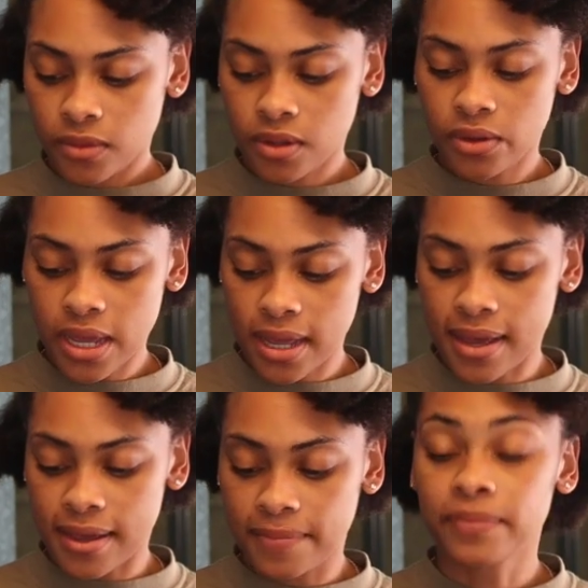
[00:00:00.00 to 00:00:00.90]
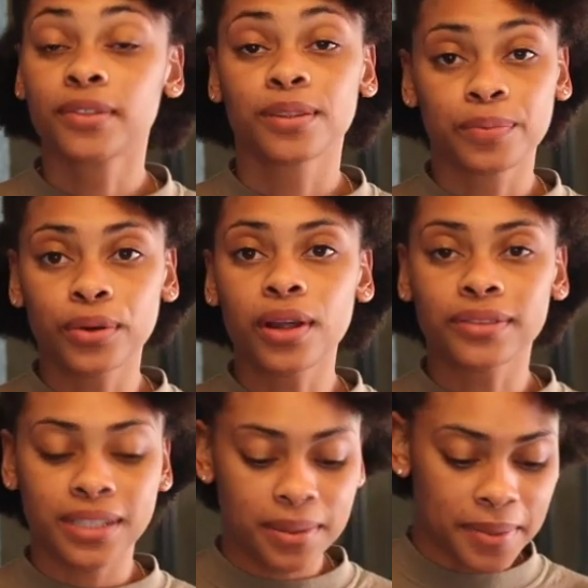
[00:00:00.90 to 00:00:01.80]
Okay, yeah, pull
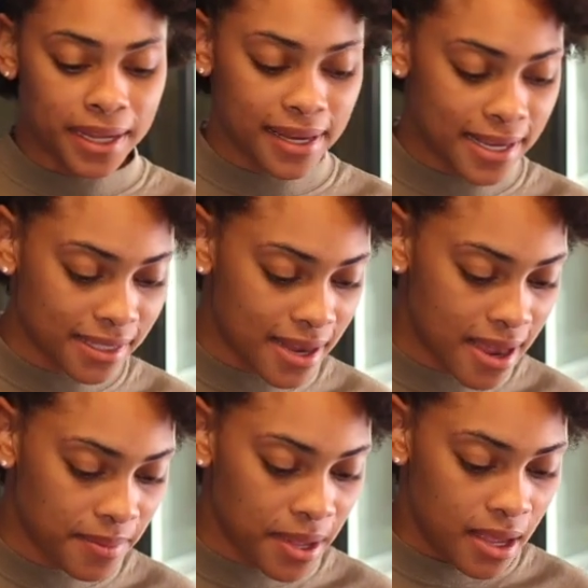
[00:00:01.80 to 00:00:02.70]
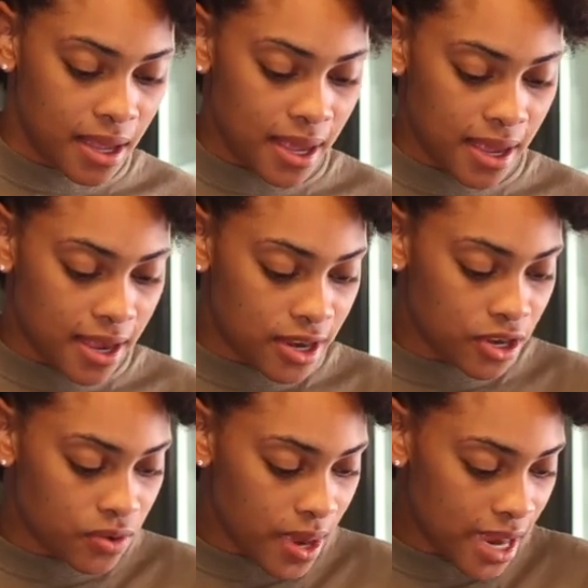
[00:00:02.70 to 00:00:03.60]
off the tip like last time,
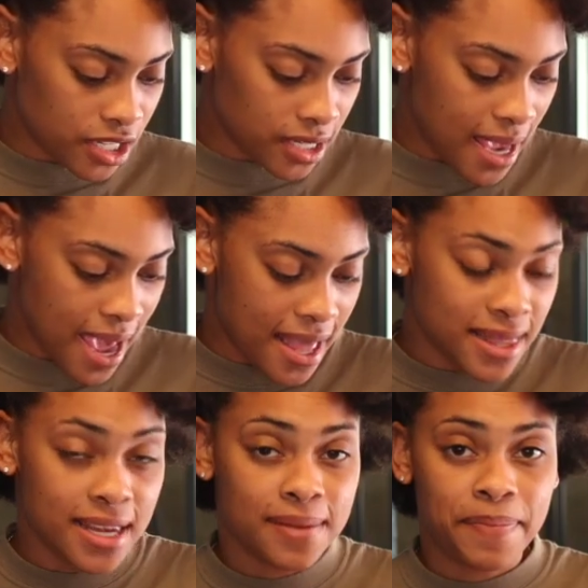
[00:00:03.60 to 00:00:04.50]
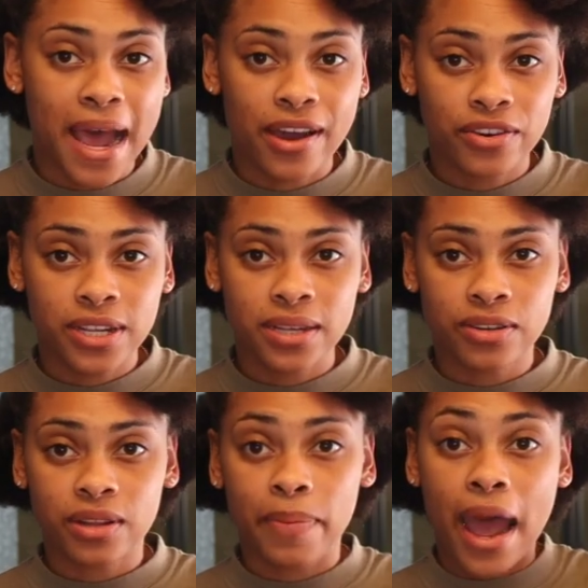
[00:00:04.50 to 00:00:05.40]
and you actually add the
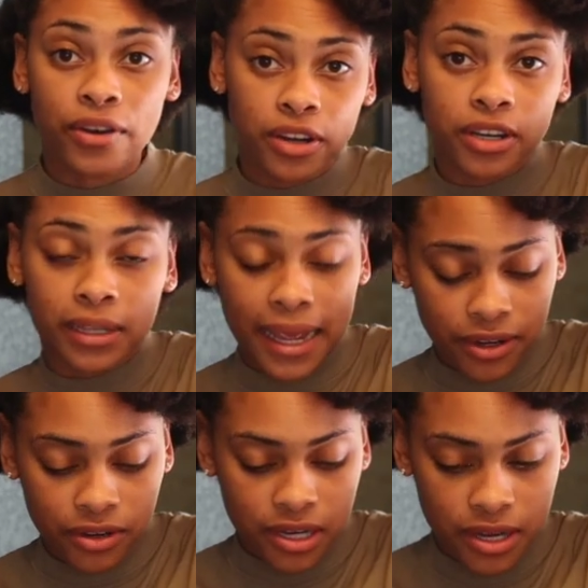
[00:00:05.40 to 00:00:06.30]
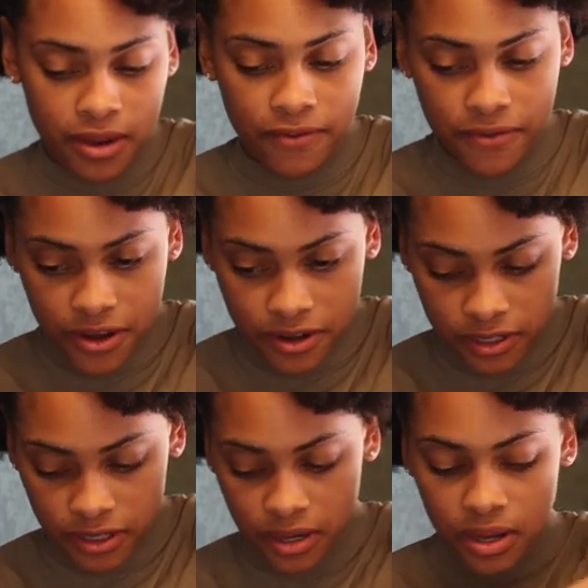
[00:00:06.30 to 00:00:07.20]
powder lightener in there
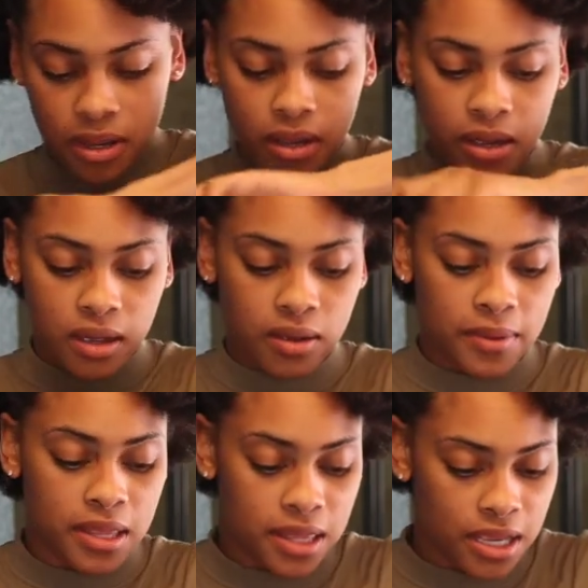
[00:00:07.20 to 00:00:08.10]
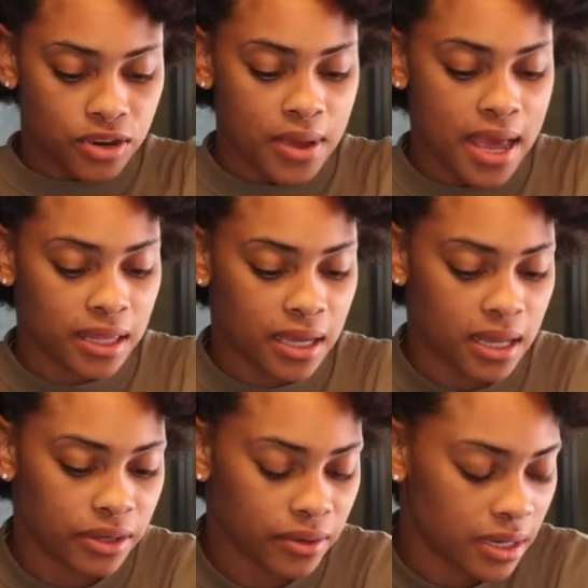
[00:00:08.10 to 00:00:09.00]
first. And then you add the
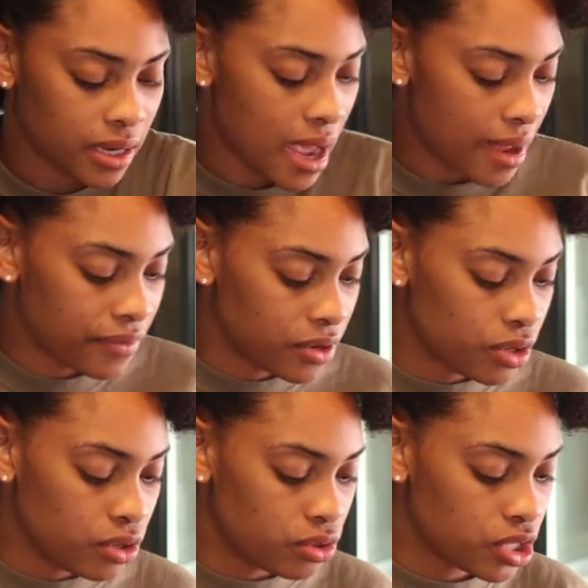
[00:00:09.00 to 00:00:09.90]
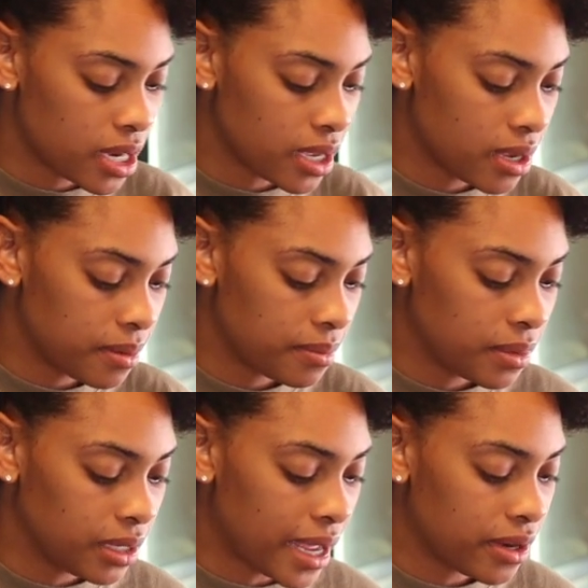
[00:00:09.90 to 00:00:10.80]
color in after you shake up
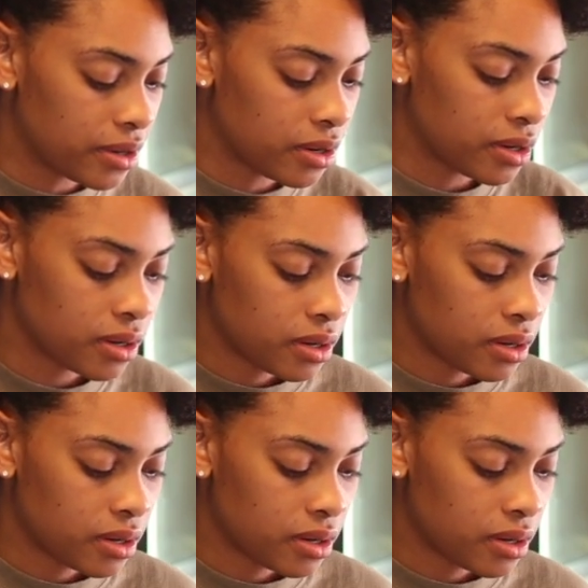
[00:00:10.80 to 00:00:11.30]
the lightener.